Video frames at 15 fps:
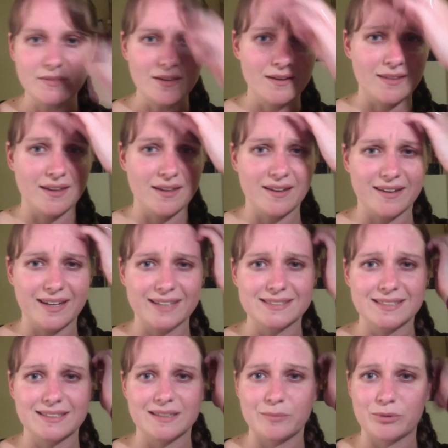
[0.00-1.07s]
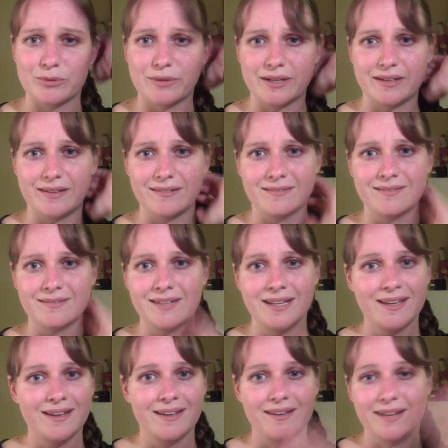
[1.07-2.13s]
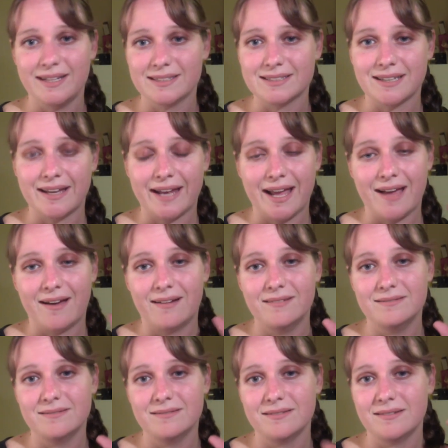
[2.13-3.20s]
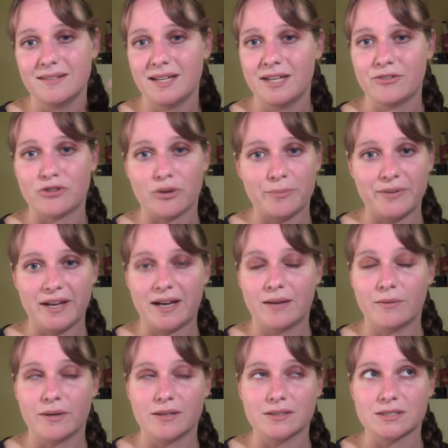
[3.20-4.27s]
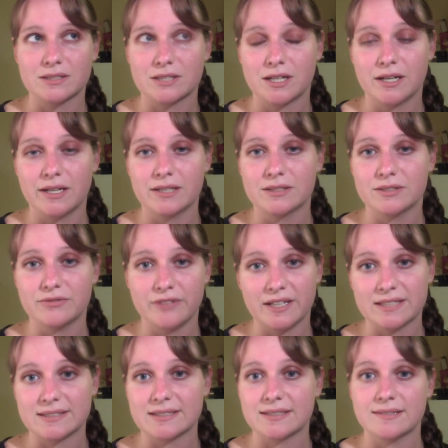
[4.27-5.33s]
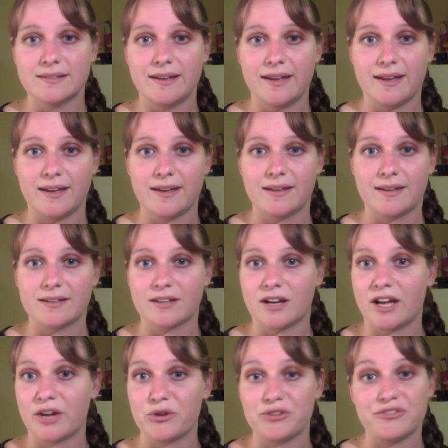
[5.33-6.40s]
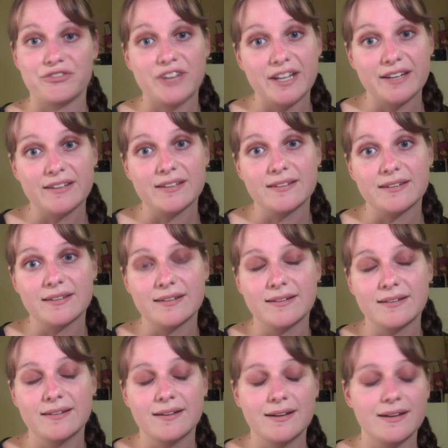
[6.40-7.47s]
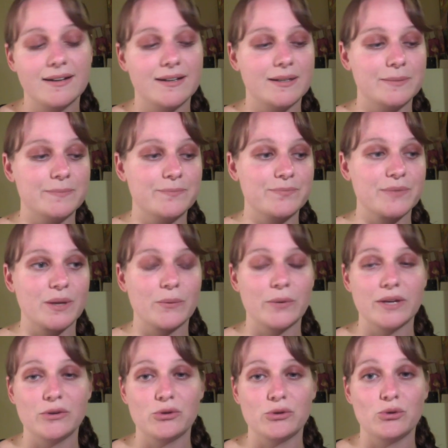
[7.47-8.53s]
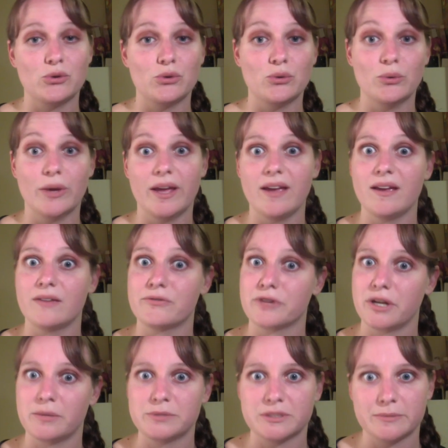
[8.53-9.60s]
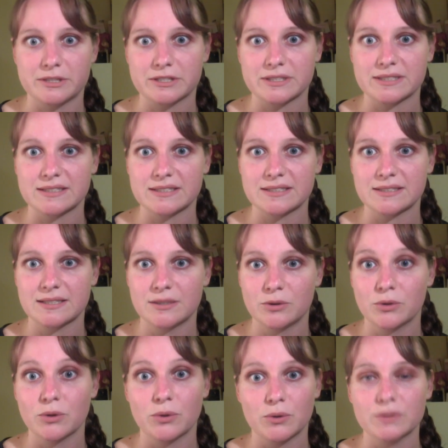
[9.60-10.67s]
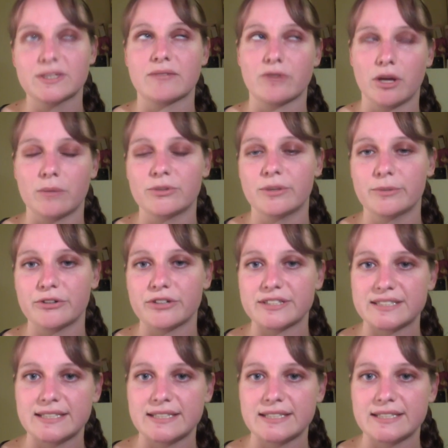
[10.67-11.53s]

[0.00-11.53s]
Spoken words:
I think I'd accidentally put one in inside out. It dropped out when I was trying to fix it and I couldn't find it. Went to every optometrist, or called every optometrist